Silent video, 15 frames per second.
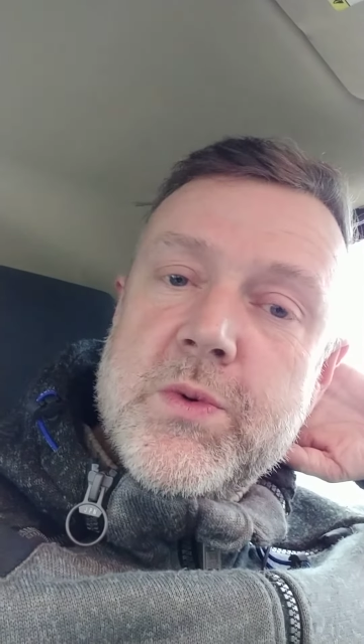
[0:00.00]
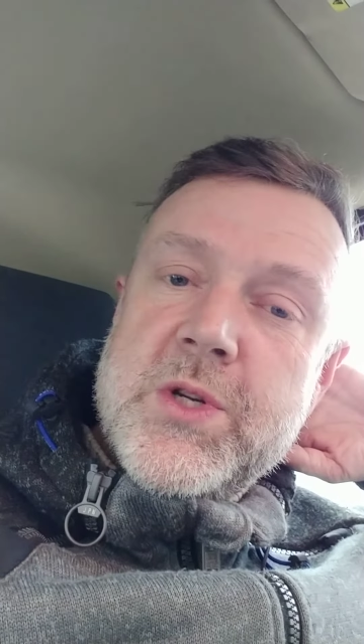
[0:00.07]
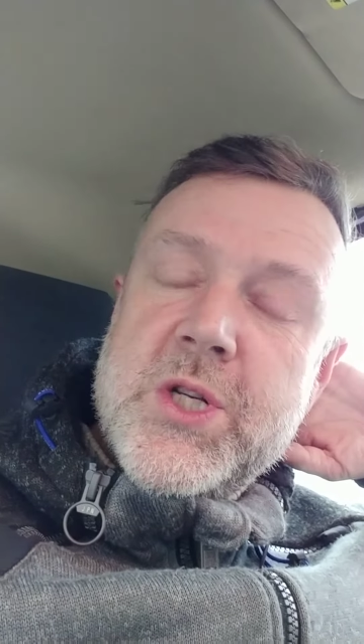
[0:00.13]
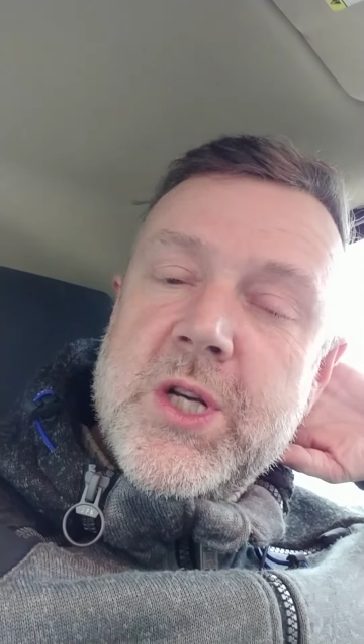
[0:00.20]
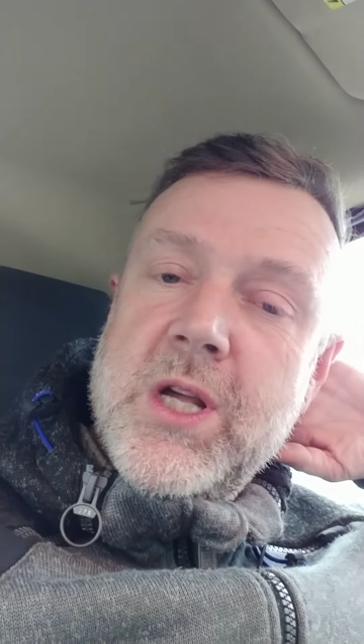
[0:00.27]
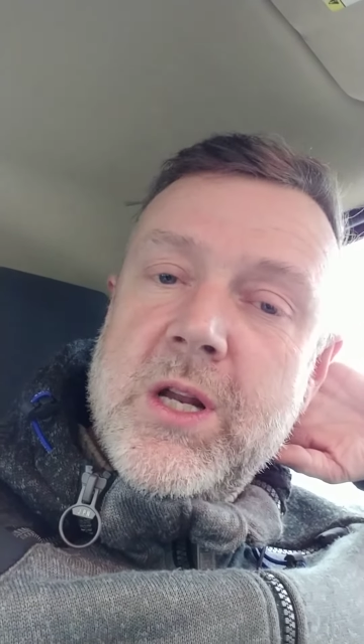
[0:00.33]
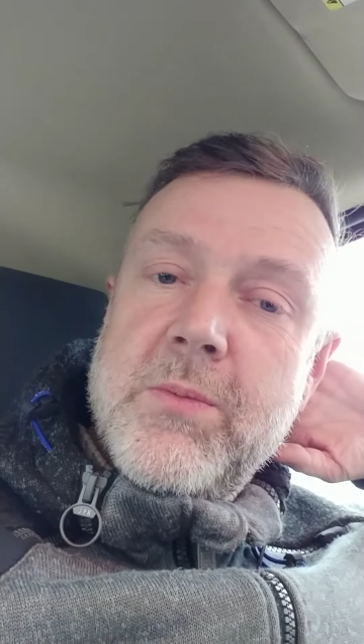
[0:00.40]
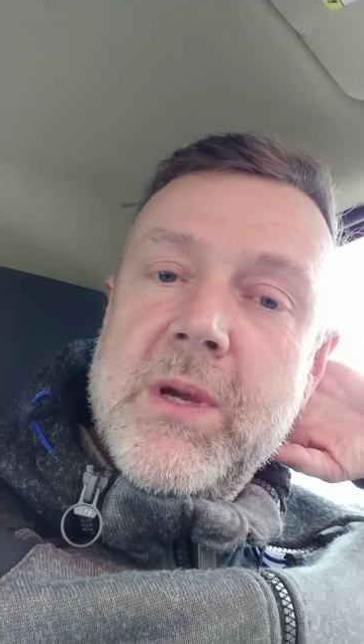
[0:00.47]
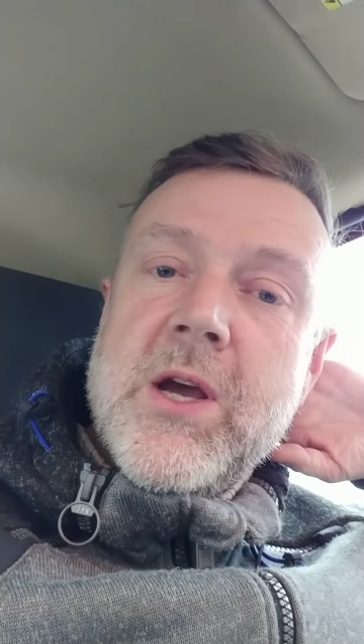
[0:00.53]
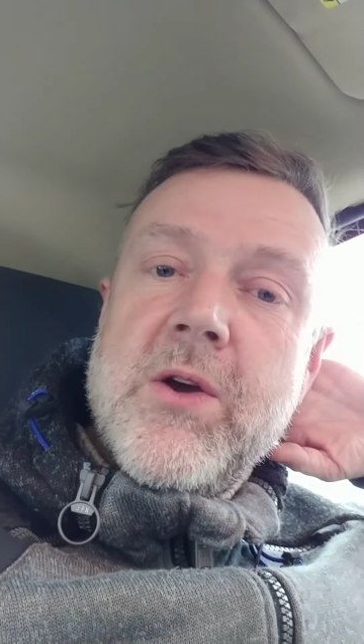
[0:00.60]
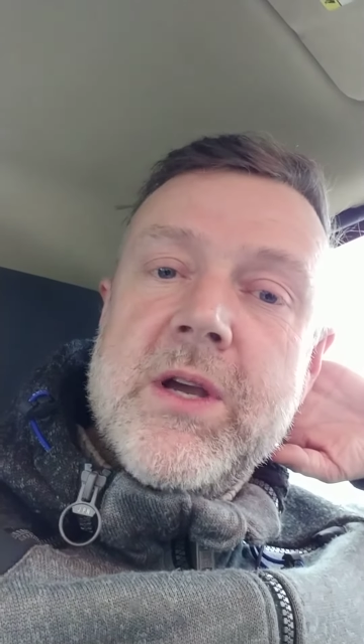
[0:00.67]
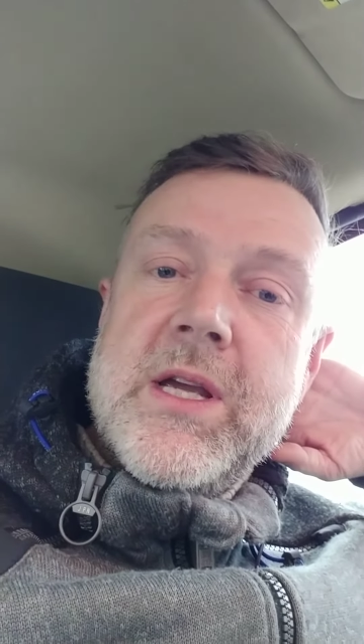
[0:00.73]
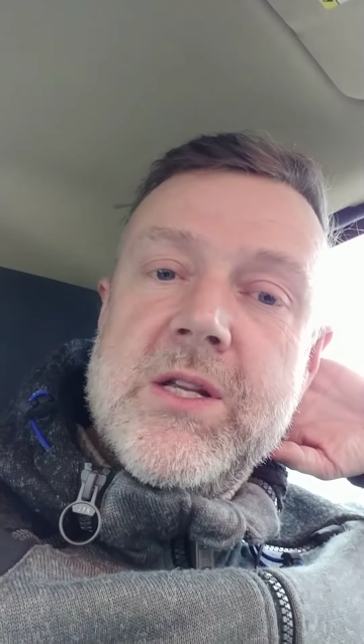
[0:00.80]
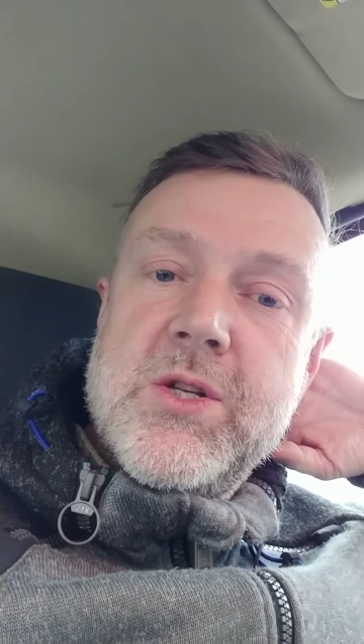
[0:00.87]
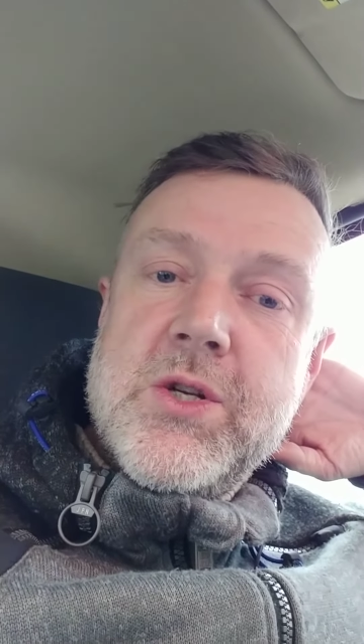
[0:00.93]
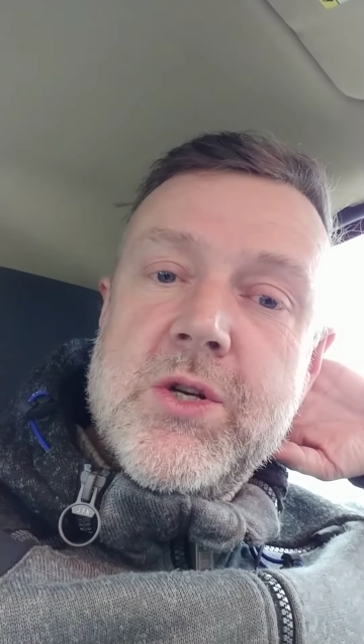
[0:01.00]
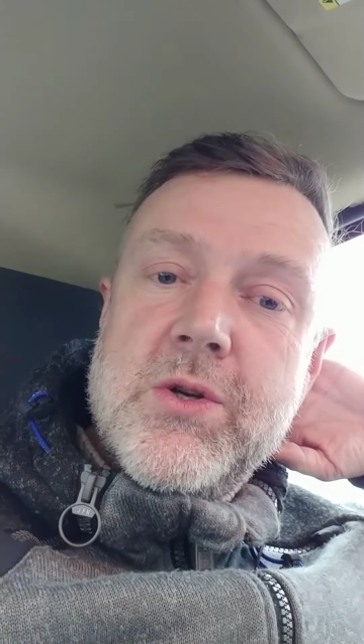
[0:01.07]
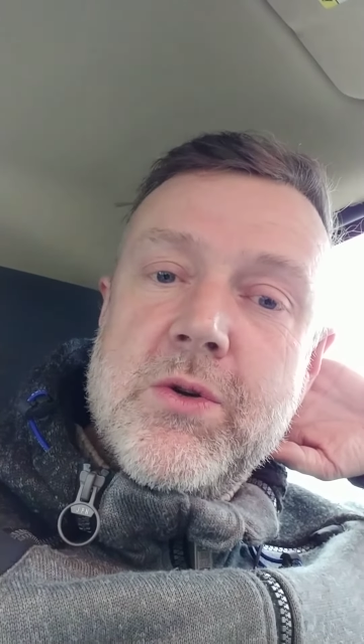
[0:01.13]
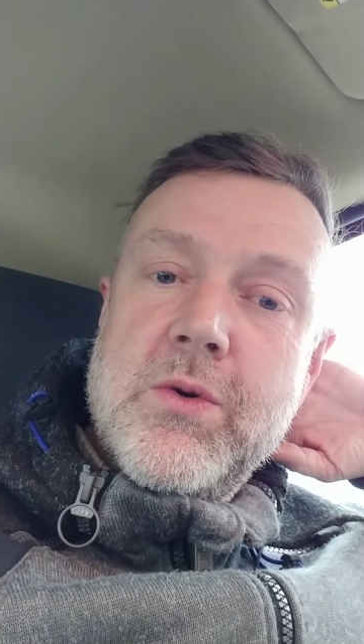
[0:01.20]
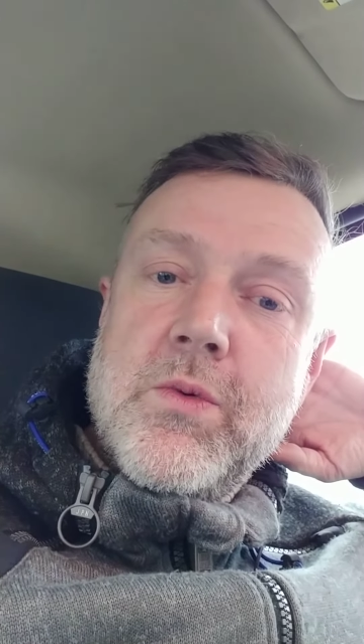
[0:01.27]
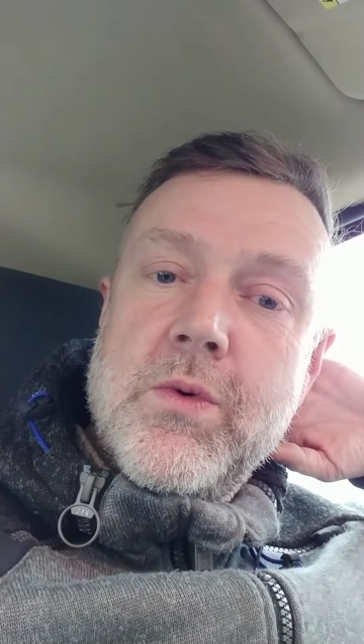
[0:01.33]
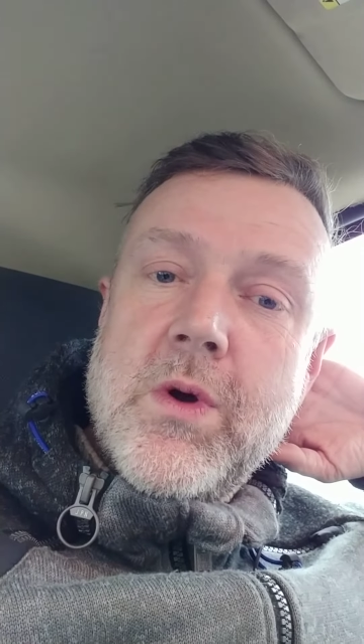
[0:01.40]
which are going to be going
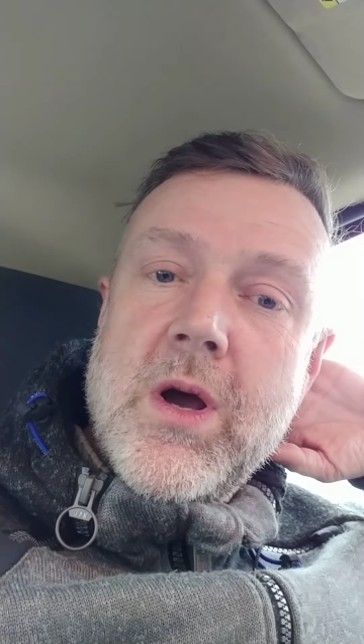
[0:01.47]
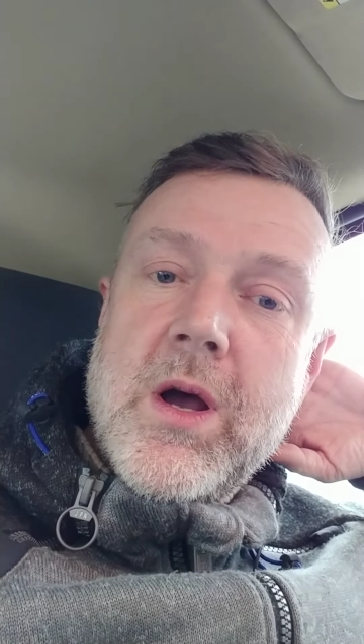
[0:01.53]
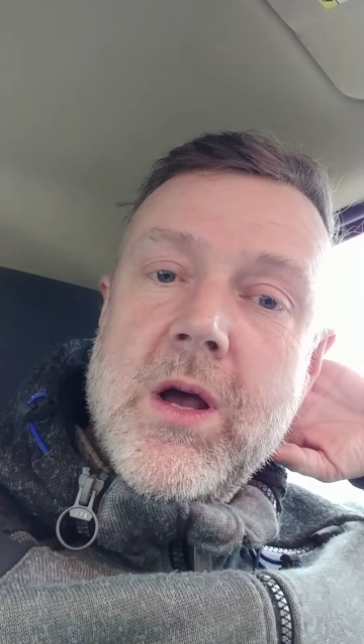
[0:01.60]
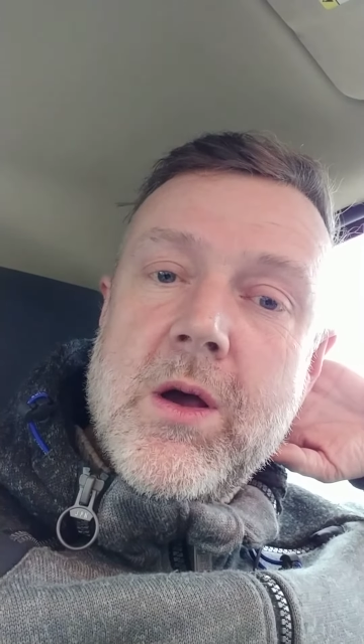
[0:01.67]
into